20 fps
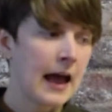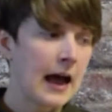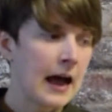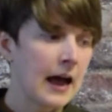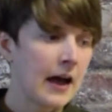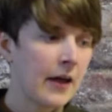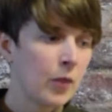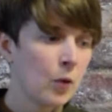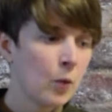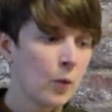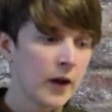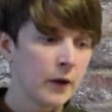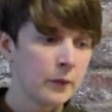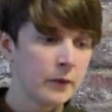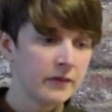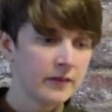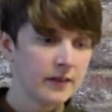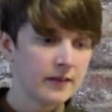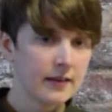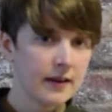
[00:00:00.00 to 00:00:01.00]
And the way
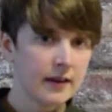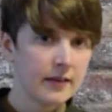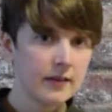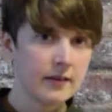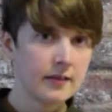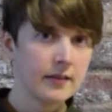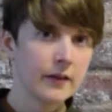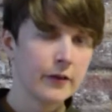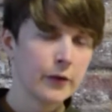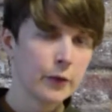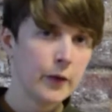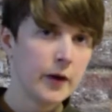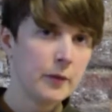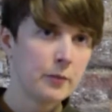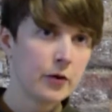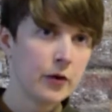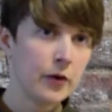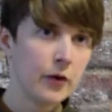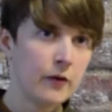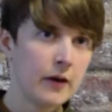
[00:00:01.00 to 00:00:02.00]
we've designed the 6-week
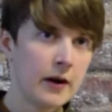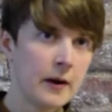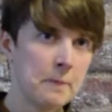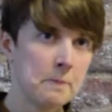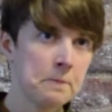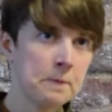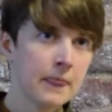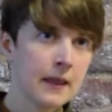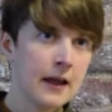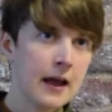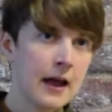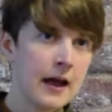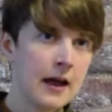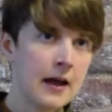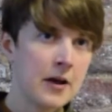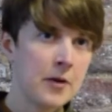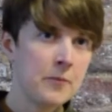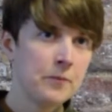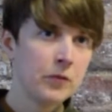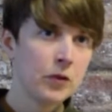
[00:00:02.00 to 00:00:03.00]
programme,
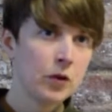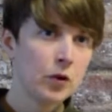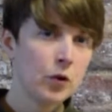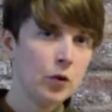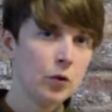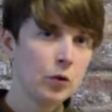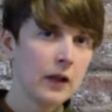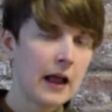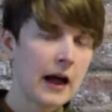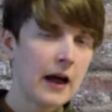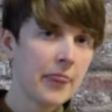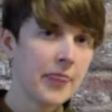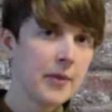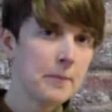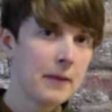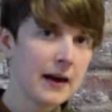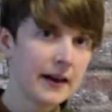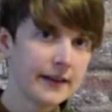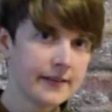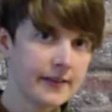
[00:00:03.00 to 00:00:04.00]
you'll add the
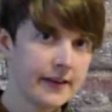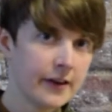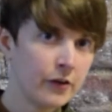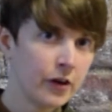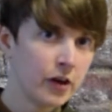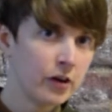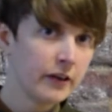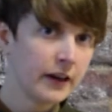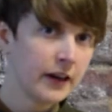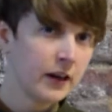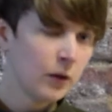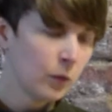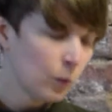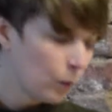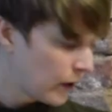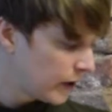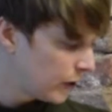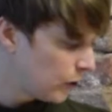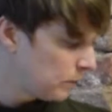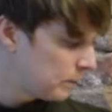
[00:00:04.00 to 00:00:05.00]
bacteria in
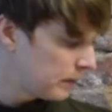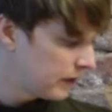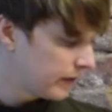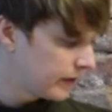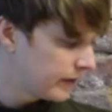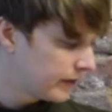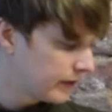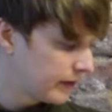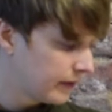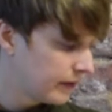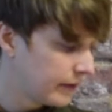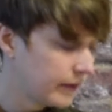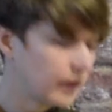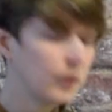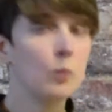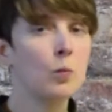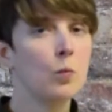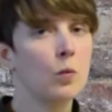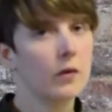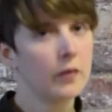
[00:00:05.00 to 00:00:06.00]
when you build the
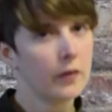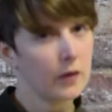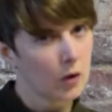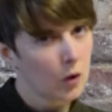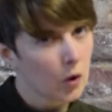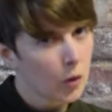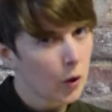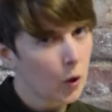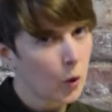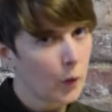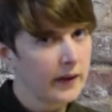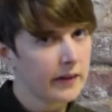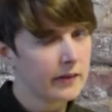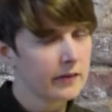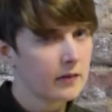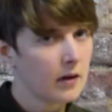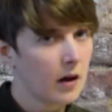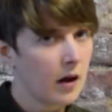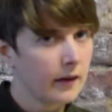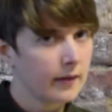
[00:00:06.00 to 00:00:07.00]
system, well, the quick
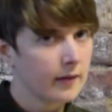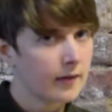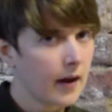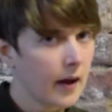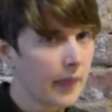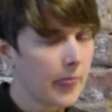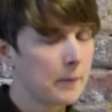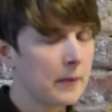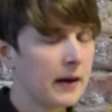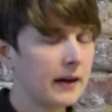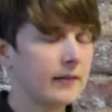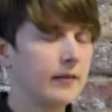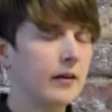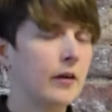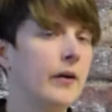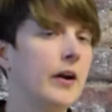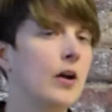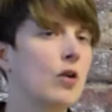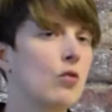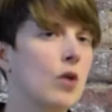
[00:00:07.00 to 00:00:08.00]
start to get the
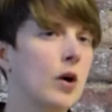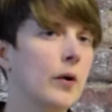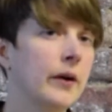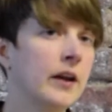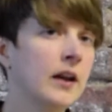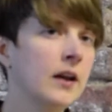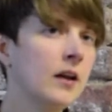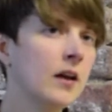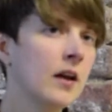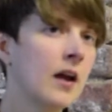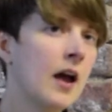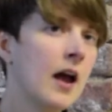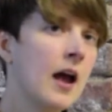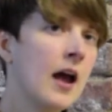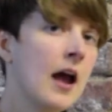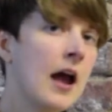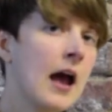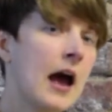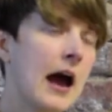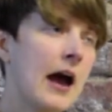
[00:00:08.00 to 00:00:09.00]
bacteria growing.
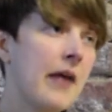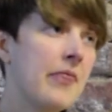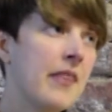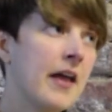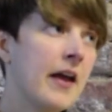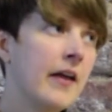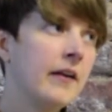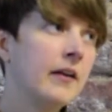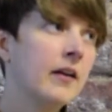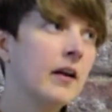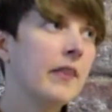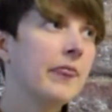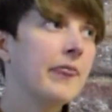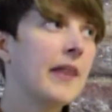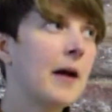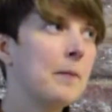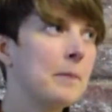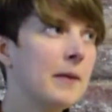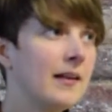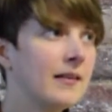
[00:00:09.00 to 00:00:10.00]
And then
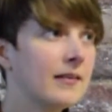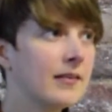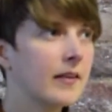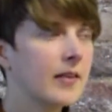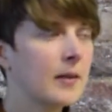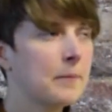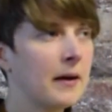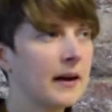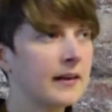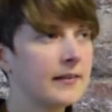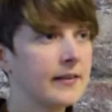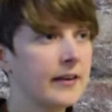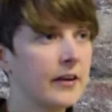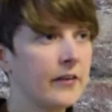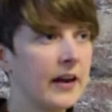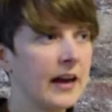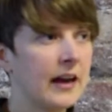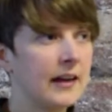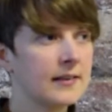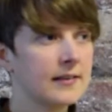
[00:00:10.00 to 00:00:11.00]
that means that the
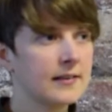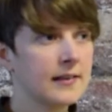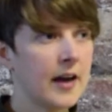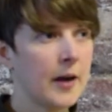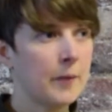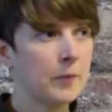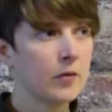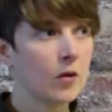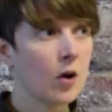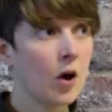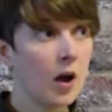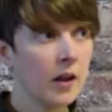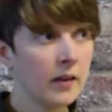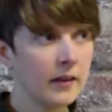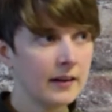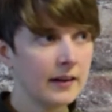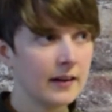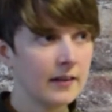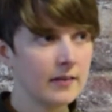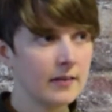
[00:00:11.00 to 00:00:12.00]
bacteria has time to
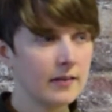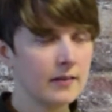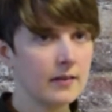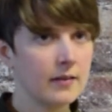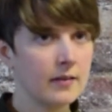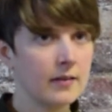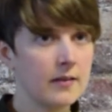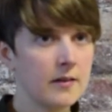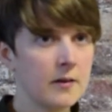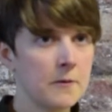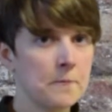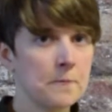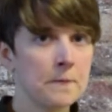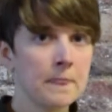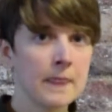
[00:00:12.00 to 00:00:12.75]
colonise the system,